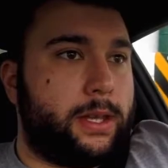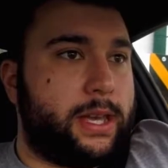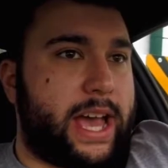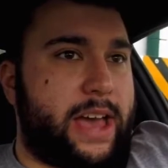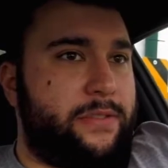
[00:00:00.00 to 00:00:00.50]

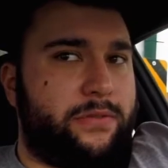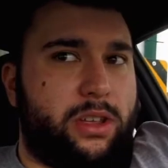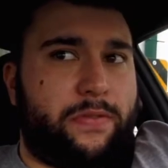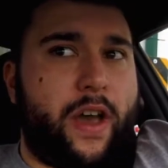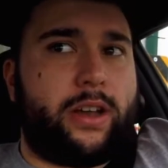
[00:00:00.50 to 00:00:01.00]
I haven't
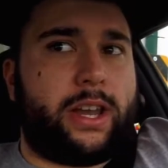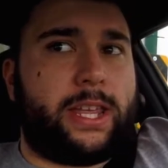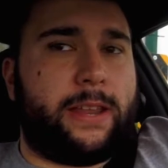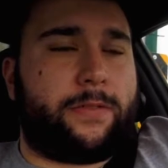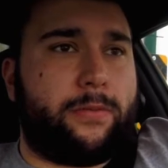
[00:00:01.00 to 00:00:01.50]
really found
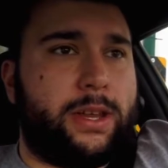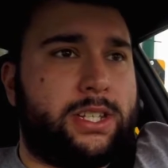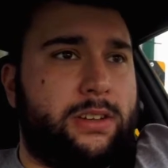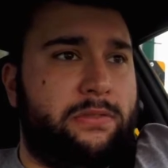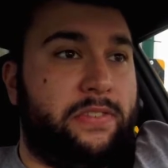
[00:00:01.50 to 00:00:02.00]
any
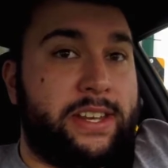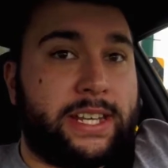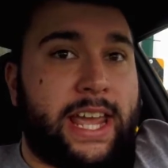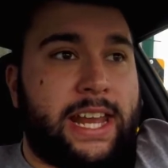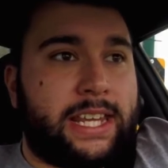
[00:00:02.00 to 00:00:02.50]
information
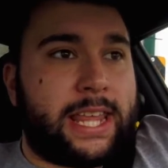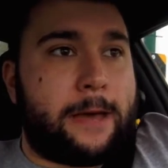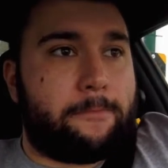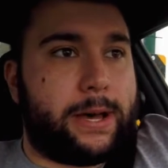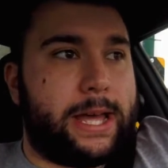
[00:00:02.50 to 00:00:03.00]
vindicating
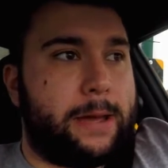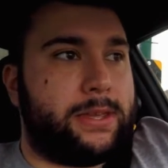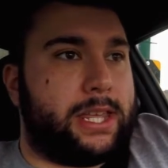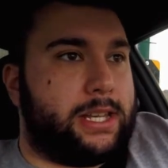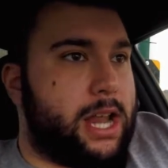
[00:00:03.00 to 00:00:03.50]
that, but I
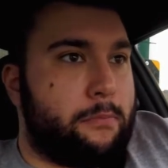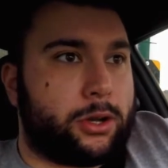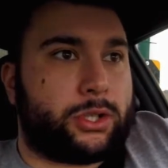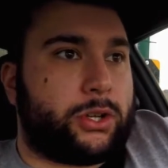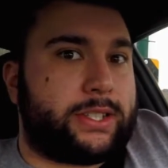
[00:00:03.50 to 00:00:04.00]
mean the
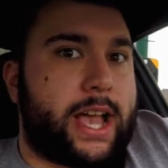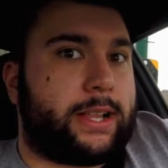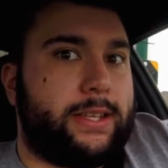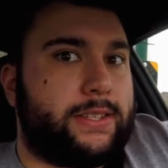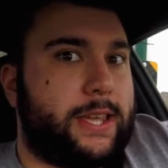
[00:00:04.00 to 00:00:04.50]
numbers are
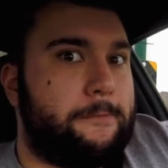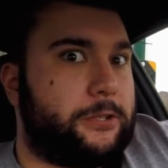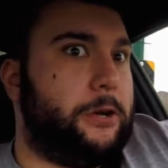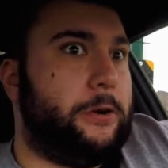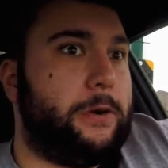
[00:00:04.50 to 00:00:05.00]
exactly the same,
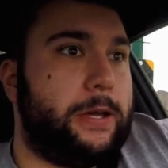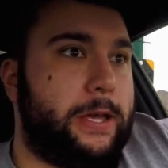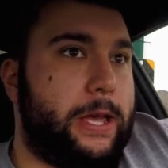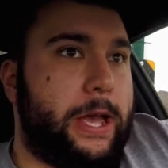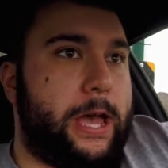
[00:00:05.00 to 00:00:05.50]
so
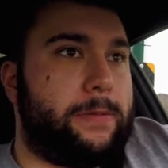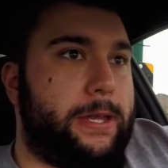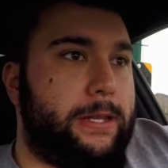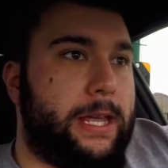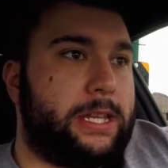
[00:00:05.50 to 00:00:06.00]
I
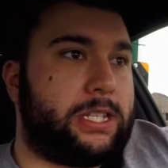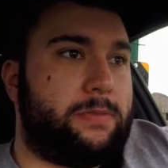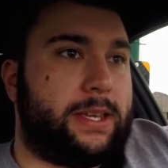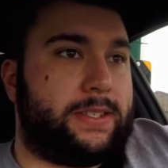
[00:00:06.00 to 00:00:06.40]
mean it just makes